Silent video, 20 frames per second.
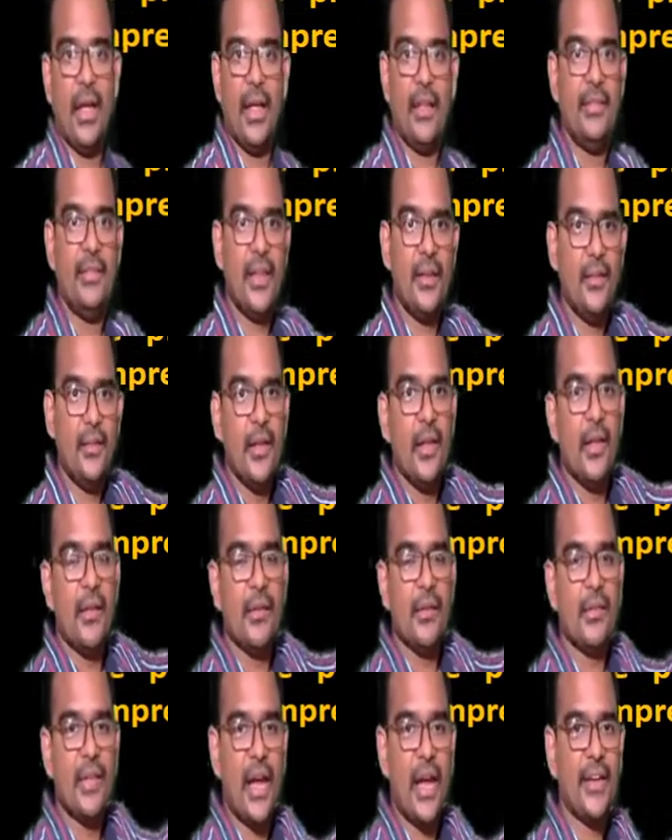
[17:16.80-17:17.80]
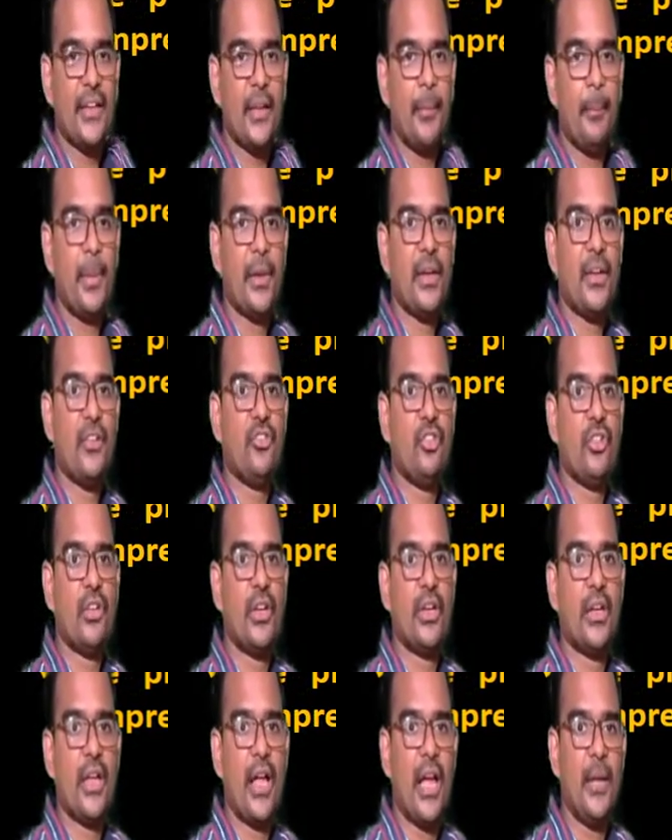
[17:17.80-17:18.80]
And then this high temperature
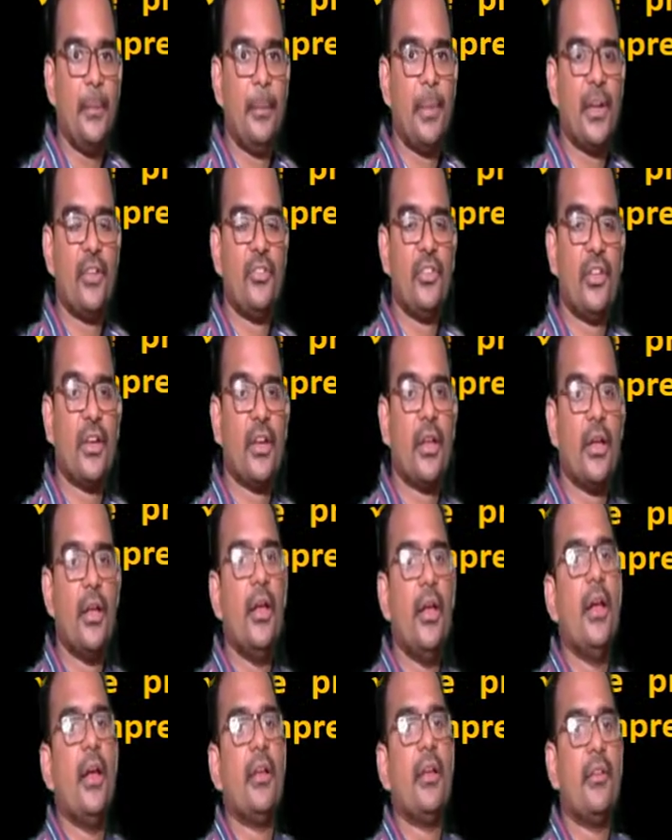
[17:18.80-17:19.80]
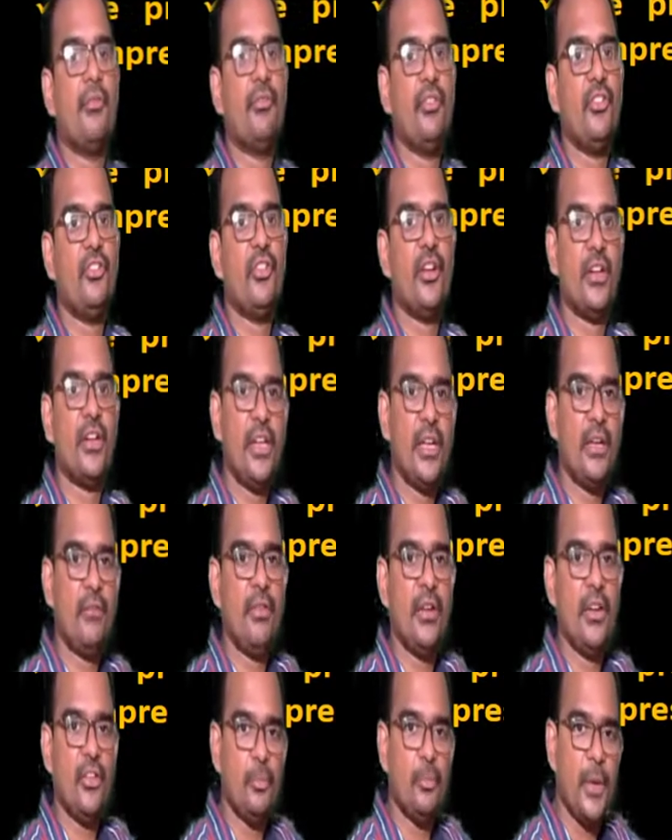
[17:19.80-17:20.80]
and high pressure refrigerant
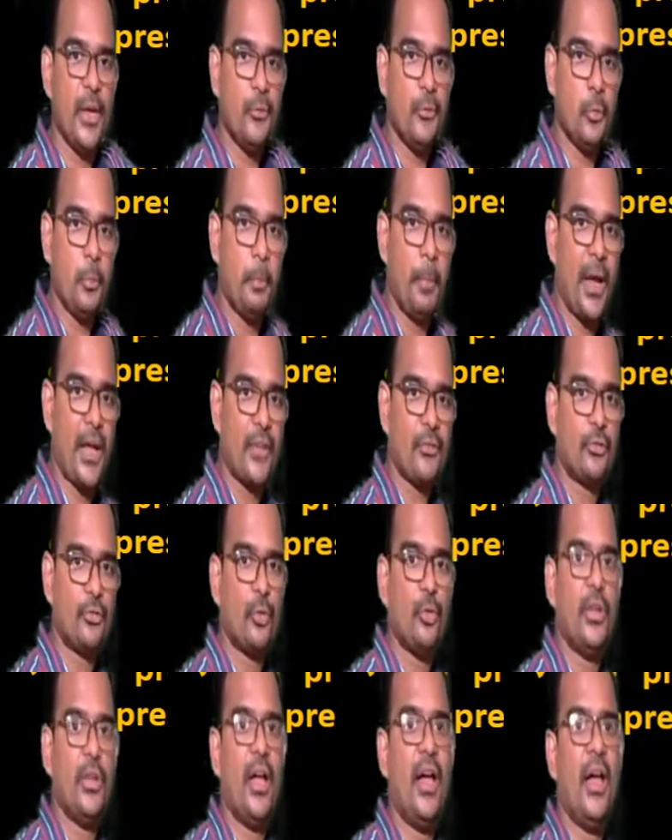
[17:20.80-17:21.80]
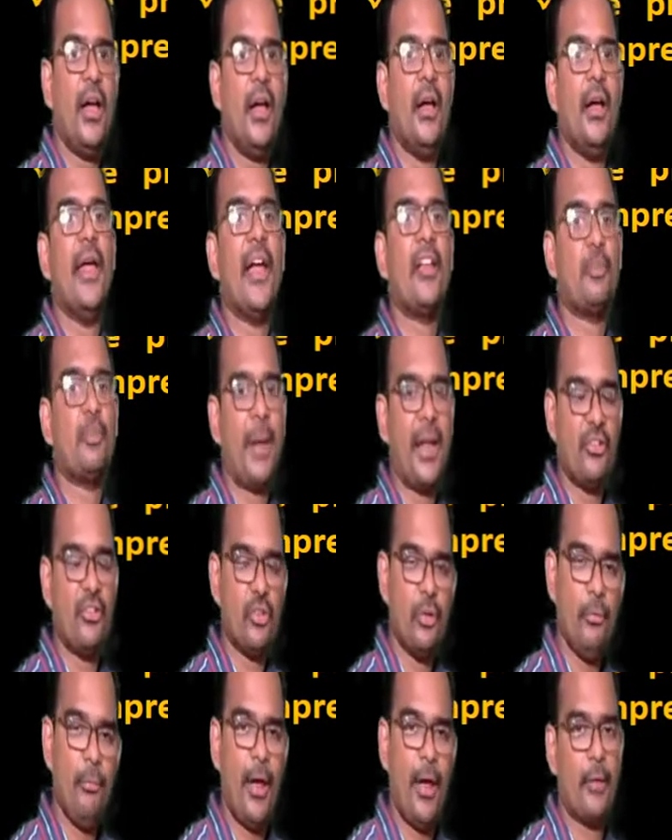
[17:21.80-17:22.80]
liquid is made to pass through the
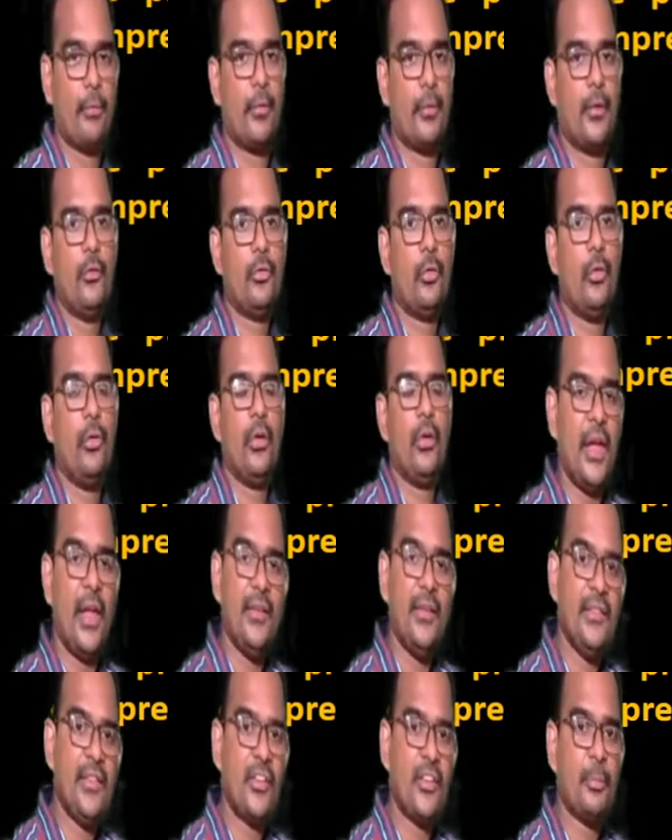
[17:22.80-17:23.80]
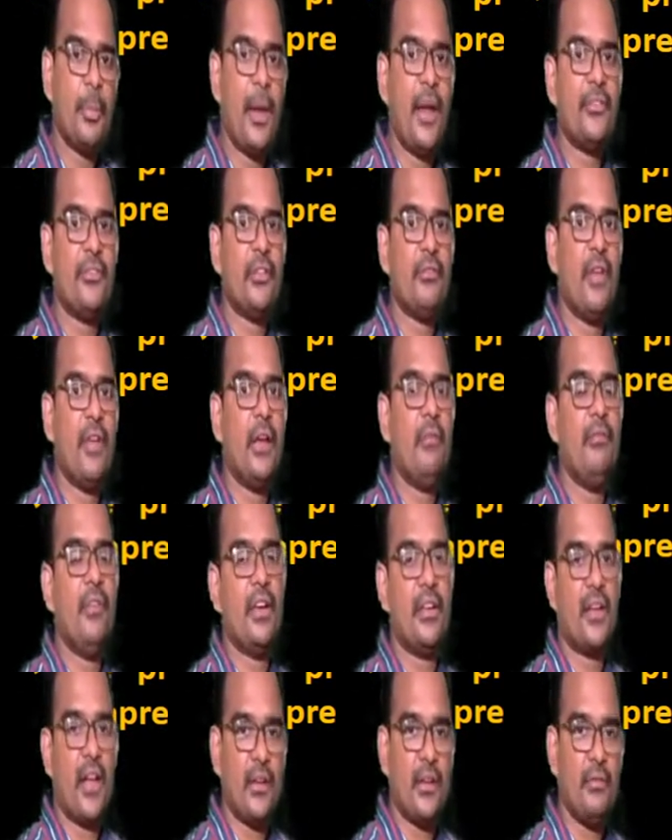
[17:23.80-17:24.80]
expansion valve. So, and this expansion valve
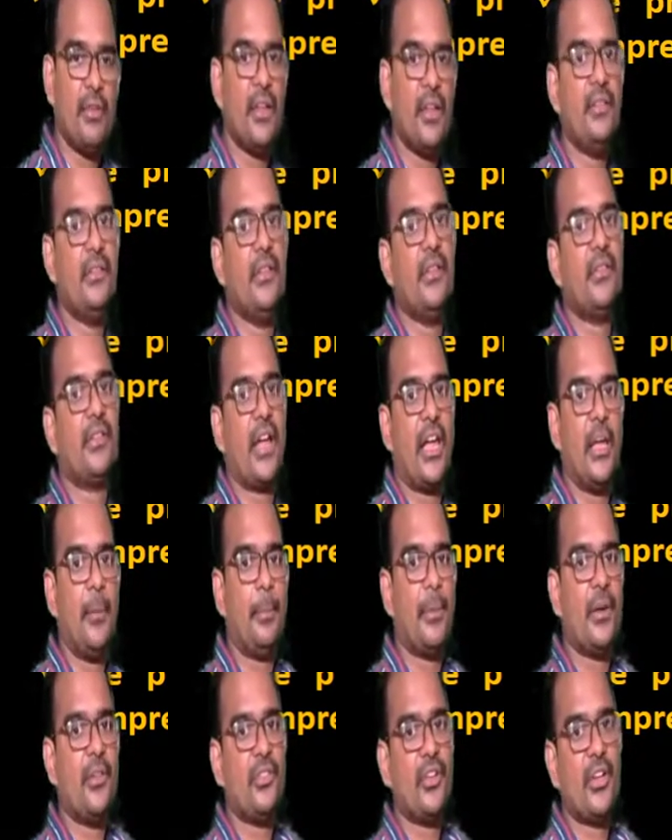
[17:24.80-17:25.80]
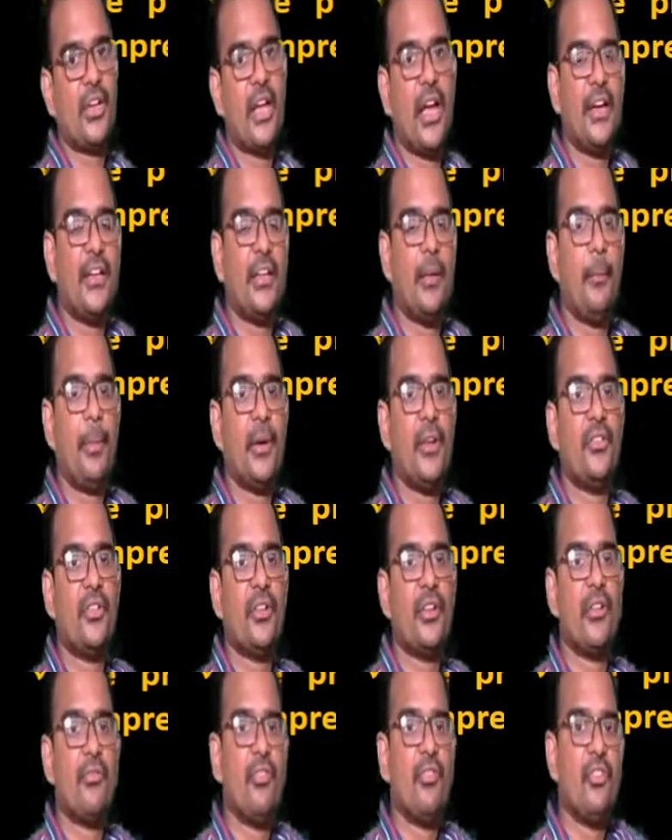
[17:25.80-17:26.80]
will convert this high pressure and high temperature
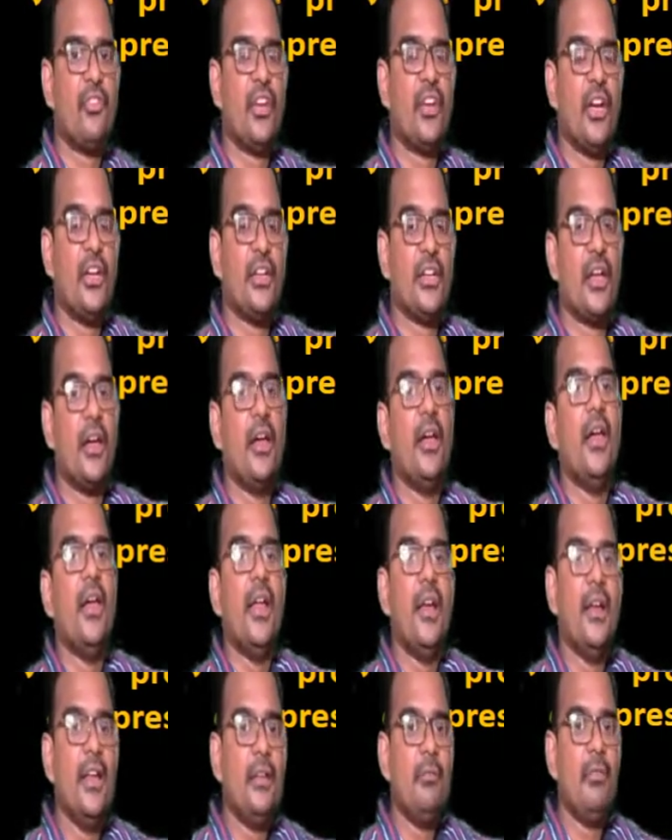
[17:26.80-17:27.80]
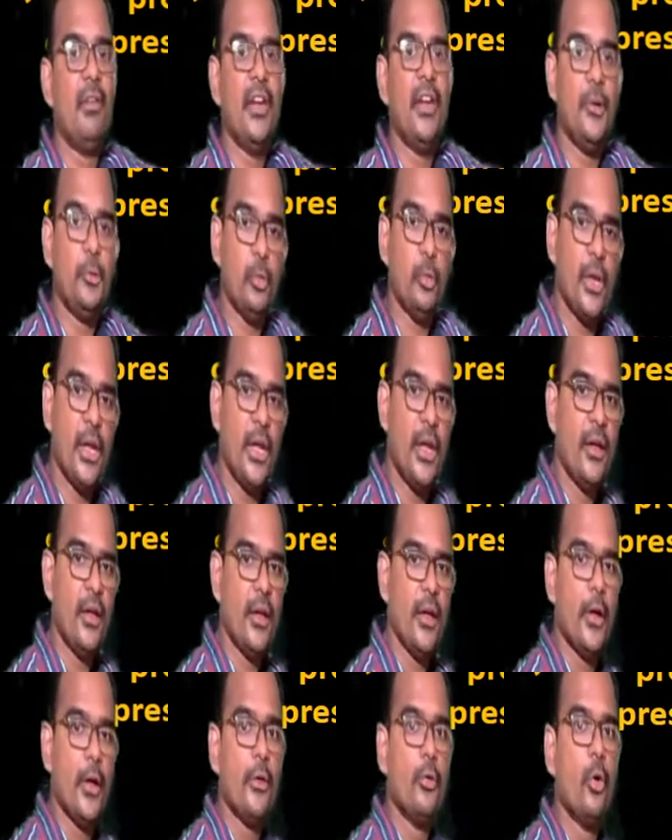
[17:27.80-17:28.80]
refrigerant liquid into
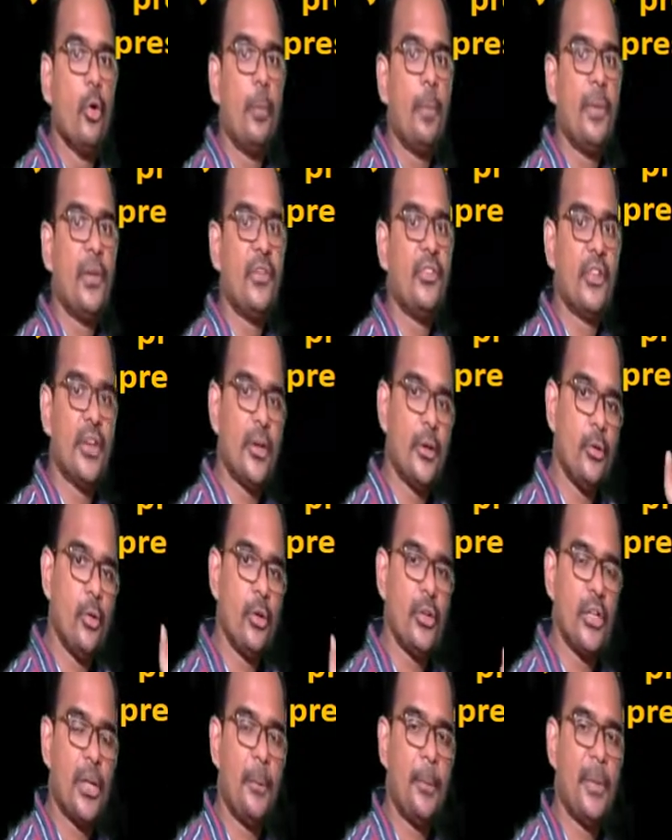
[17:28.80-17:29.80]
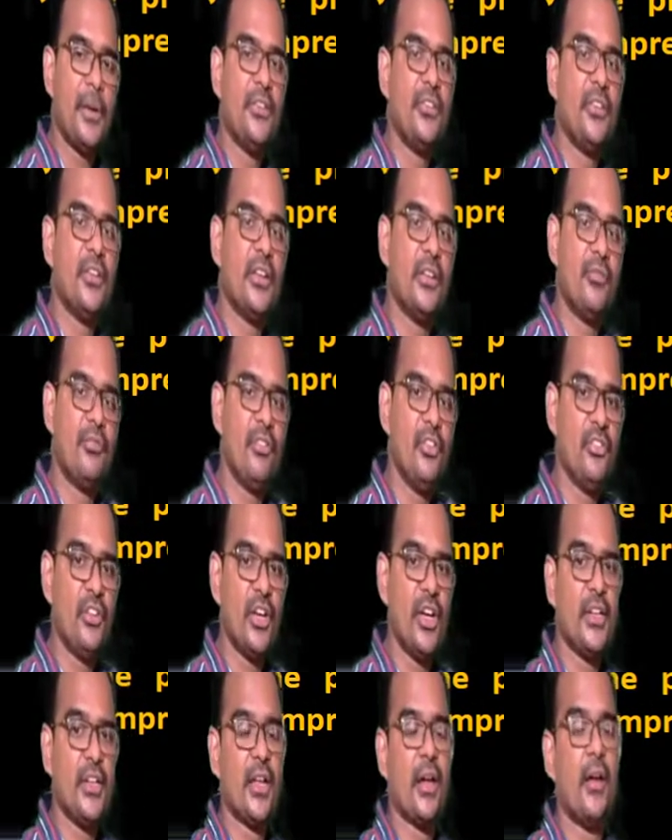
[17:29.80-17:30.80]
a low pressure and low temperature
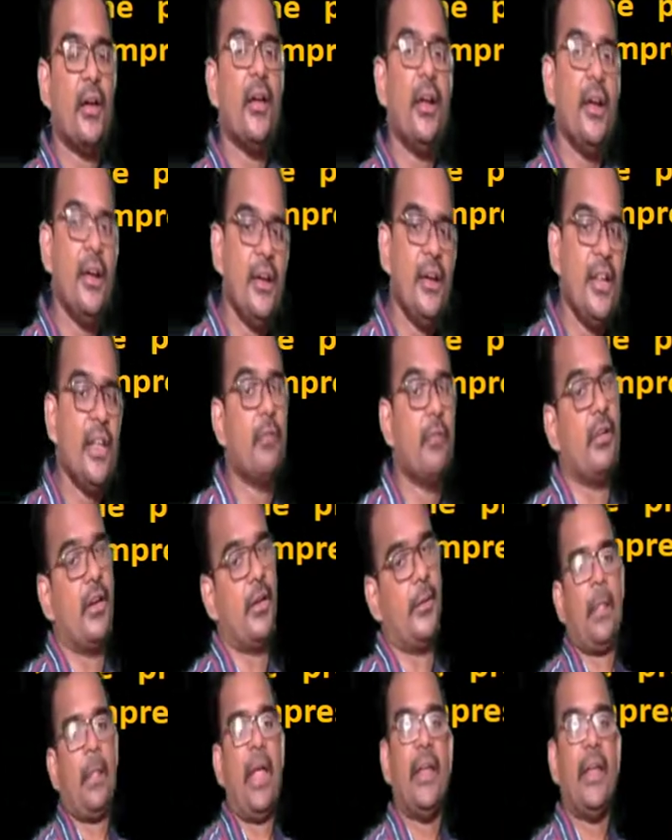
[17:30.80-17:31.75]
refrigerant liquid.